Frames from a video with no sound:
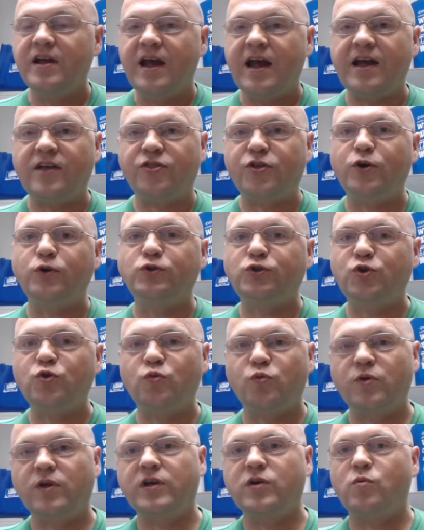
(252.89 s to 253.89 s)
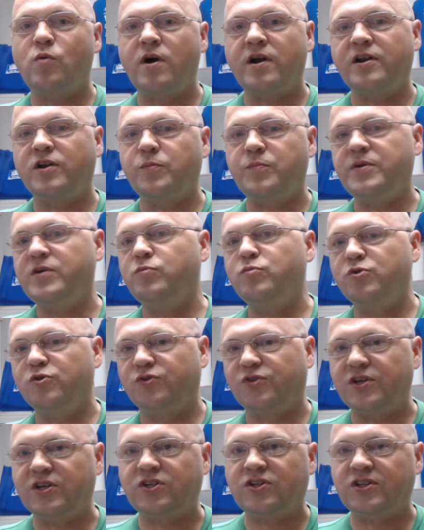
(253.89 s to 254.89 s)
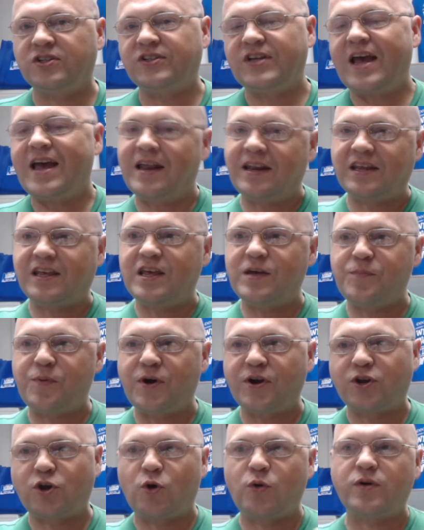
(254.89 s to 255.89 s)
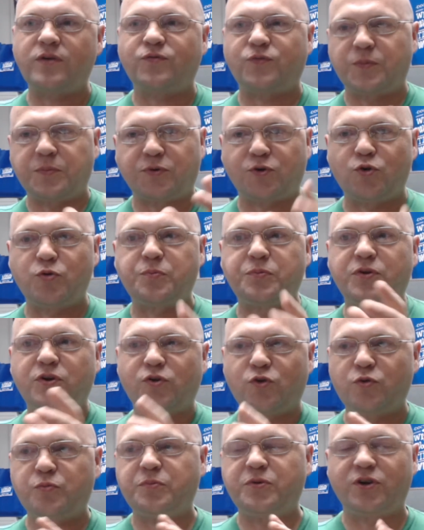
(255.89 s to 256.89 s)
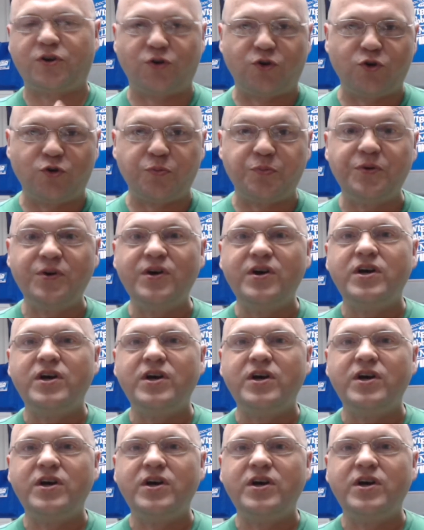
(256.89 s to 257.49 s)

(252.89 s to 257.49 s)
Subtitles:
And those who really wanted to be musicians had to keep on going from group to group to group,